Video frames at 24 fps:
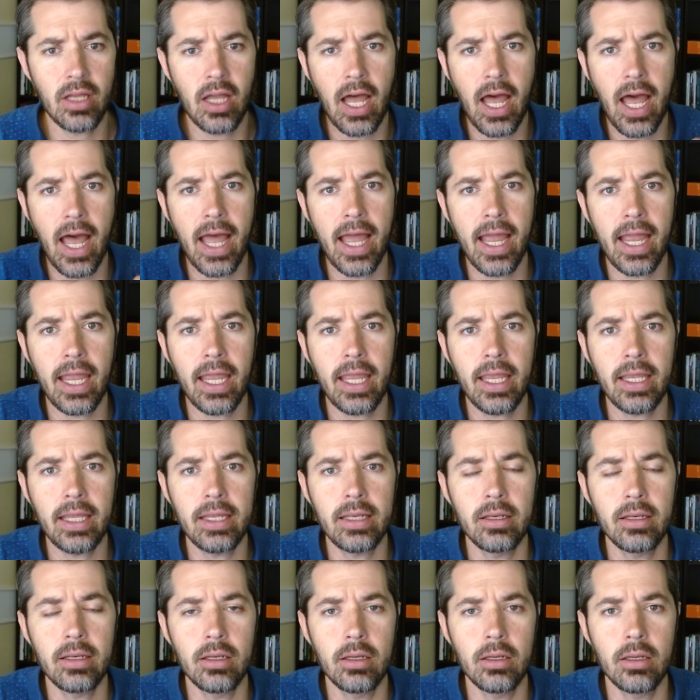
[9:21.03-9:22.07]

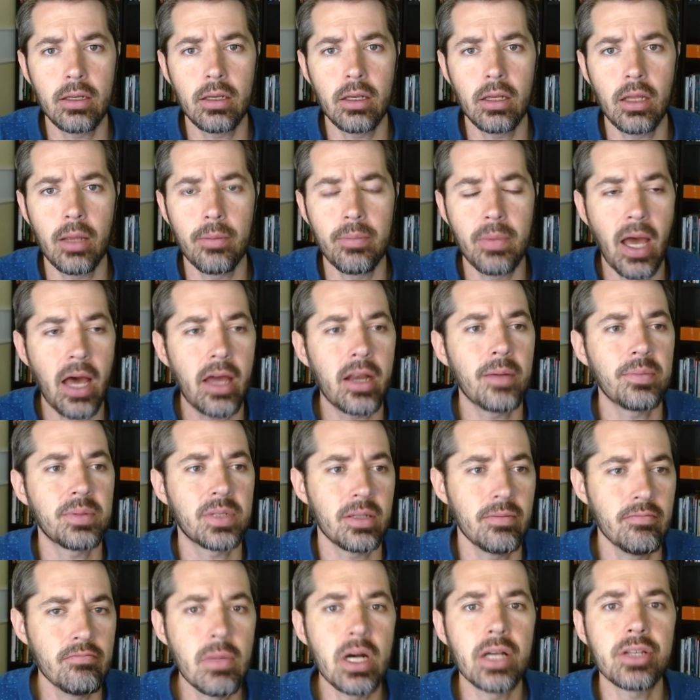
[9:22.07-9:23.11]
I am not up
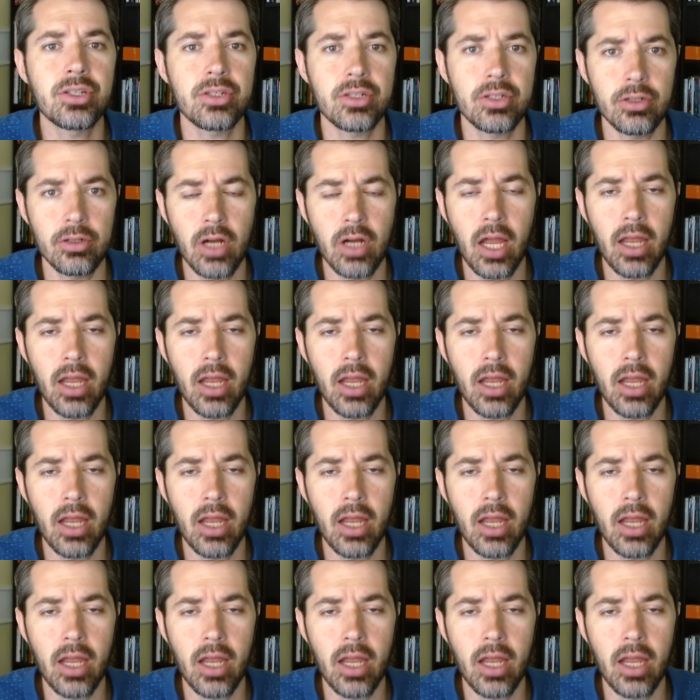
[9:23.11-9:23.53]
to muster.